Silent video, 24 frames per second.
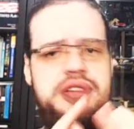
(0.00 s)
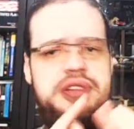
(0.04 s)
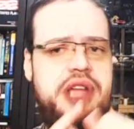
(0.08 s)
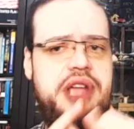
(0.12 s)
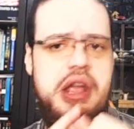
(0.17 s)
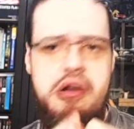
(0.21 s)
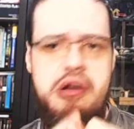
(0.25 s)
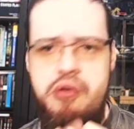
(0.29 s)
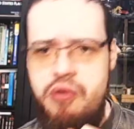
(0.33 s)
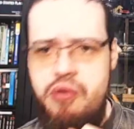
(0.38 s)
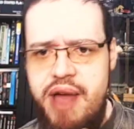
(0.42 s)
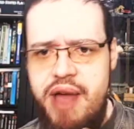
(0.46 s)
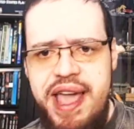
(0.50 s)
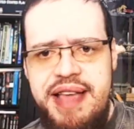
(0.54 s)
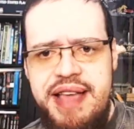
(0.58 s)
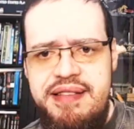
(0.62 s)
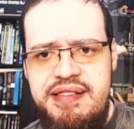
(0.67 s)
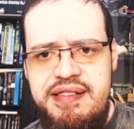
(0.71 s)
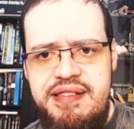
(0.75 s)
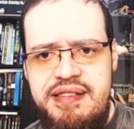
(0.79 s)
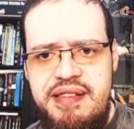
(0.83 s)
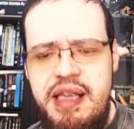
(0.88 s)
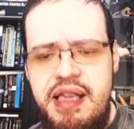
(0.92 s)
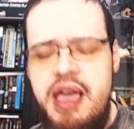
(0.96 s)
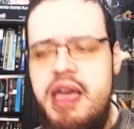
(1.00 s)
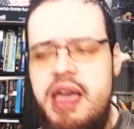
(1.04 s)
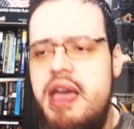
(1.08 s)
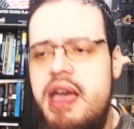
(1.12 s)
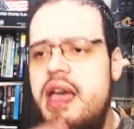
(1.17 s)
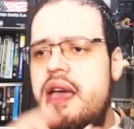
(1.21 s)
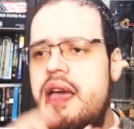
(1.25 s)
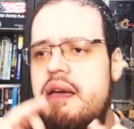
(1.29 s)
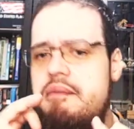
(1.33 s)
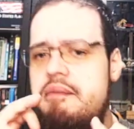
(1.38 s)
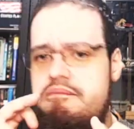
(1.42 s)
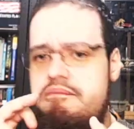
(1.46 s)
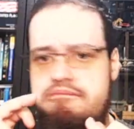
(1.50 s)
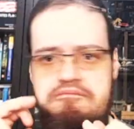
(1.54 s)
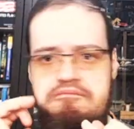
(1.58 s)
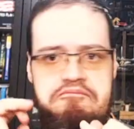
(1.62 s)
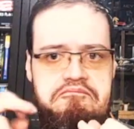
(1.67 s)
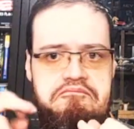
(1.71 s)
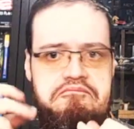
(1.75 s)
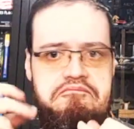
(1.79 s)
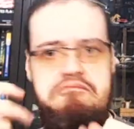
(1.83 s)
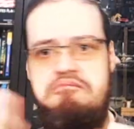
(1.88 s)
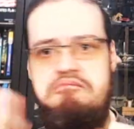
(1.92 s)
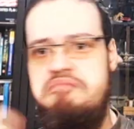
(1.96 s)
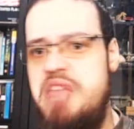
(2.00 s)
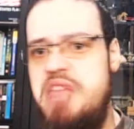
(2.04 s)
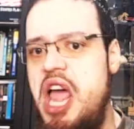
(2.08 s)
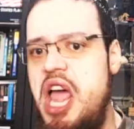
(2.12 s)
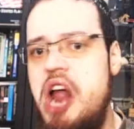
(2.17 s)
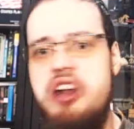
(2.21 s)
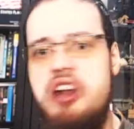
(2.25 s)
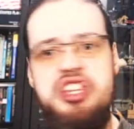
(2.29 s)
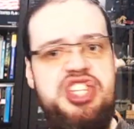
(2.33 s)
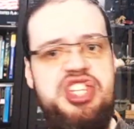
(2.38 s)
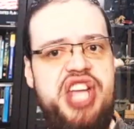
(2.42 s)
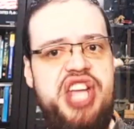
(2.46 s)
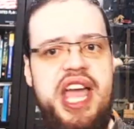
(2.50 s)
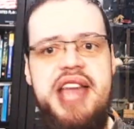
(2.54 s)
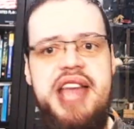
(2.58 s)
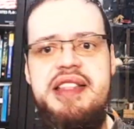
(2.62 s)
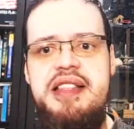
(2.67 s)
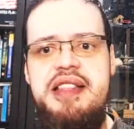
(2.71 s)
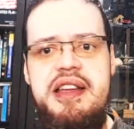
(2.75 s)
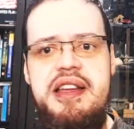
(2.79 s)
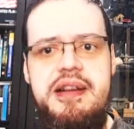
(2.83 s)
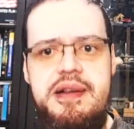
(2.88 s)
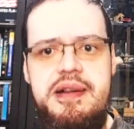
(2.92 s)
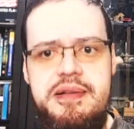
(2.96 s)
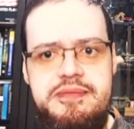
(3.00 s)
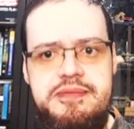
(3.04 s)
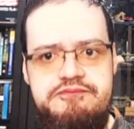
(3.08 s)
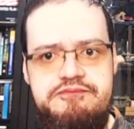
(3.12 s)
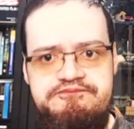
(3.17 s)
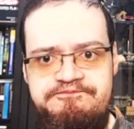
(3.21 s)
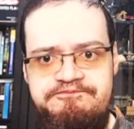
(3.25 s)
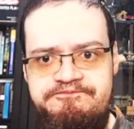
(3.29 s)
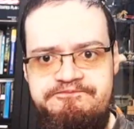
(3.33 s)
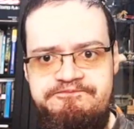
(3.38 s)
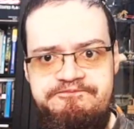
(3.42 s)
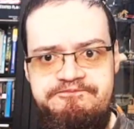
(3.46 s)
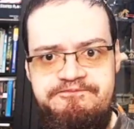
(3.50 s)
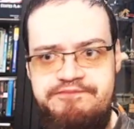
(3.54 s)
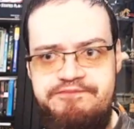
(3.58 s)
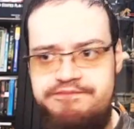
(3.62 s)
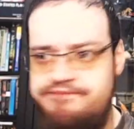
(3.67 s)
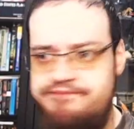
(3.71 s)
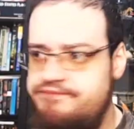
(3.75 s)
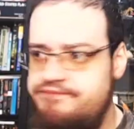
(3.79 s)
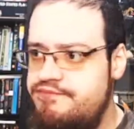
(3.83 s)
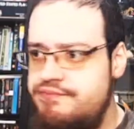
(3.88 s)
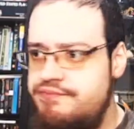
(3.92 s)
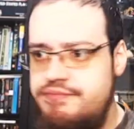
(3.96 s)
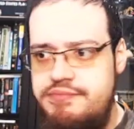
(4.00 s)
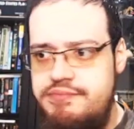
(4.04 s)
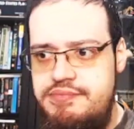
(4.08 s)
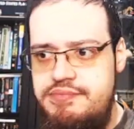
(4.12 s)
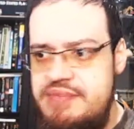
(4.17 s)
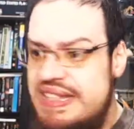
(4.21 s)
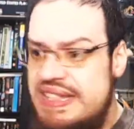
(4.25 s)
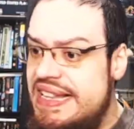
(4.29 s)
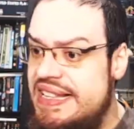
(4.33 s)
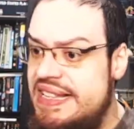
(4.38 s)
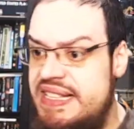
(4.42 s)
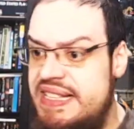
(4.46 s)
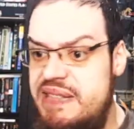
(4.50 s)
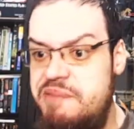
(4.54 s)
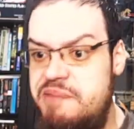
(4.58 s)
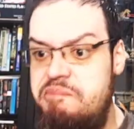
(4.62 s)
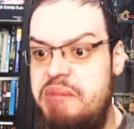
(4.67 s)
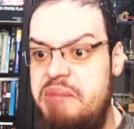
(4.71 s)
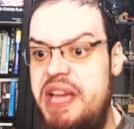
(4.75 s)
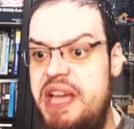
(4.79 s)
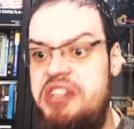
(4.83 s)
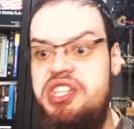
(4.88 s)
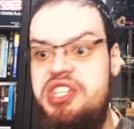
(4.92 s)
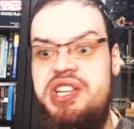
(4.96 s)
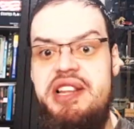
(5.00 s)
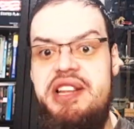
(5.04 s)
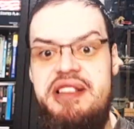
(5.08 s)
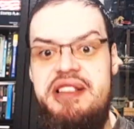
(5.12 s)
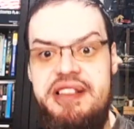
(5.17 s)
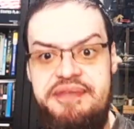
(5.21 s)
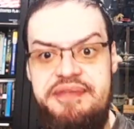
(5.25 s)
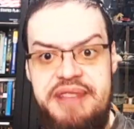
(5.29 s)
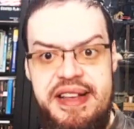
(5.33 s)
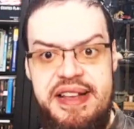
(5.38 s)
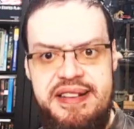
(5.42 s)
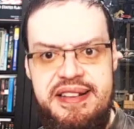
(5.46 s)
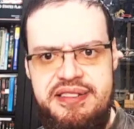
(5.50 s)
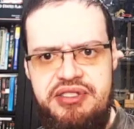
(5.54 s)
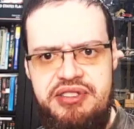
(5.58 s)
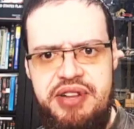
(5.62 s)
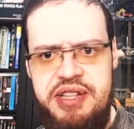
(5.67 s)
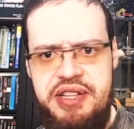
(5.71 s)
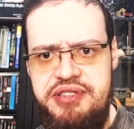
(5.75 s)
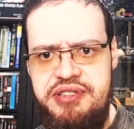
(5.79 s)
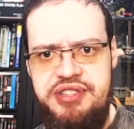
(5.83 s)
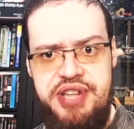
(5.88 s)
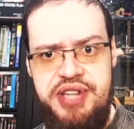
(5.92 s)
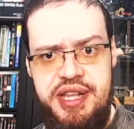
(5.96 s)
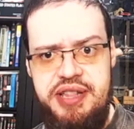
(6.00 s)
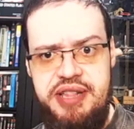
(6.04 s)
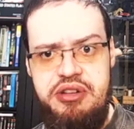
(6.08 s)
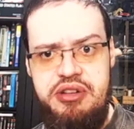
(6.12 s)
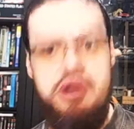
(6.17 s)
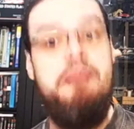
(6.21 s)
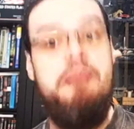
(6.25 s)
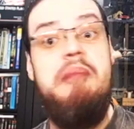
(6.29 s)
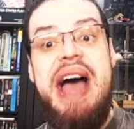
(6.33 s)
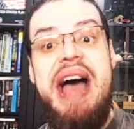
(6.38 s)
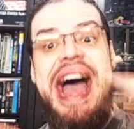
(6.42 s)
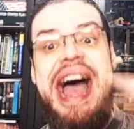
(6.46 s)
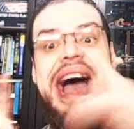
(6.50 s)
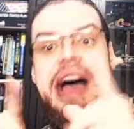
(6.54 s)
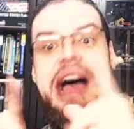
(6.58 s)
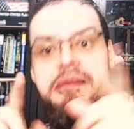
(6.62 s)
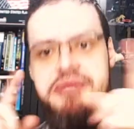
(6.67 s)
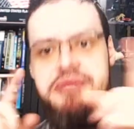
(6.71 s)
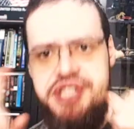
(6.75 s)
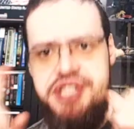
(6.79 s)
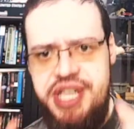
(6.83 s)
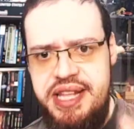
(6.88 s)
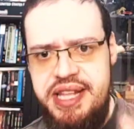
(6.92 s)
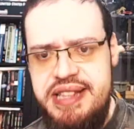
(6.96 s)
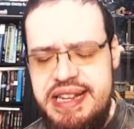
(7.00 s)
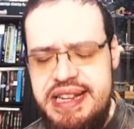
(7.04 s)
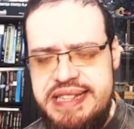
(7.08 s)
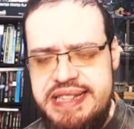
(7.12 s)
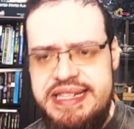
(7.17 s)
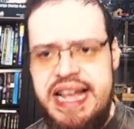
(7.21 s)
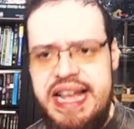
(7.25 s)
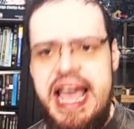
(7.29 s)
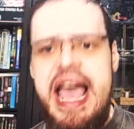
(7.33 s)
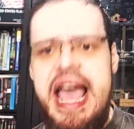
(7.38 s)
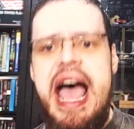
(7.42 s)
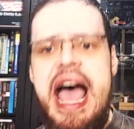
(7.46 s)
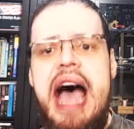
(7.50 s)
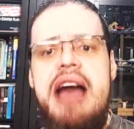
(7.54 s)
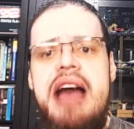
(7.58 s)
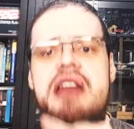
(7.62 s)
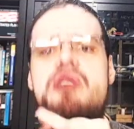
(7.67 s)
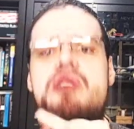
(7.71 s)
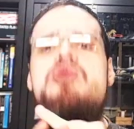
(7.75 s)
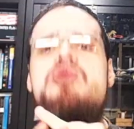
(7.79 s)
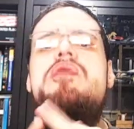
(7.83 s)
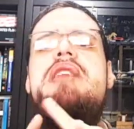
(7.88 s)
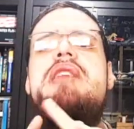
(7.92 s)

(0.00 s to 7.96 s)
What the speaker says: their race, their gender, especially if they are transgender or mam genders, and who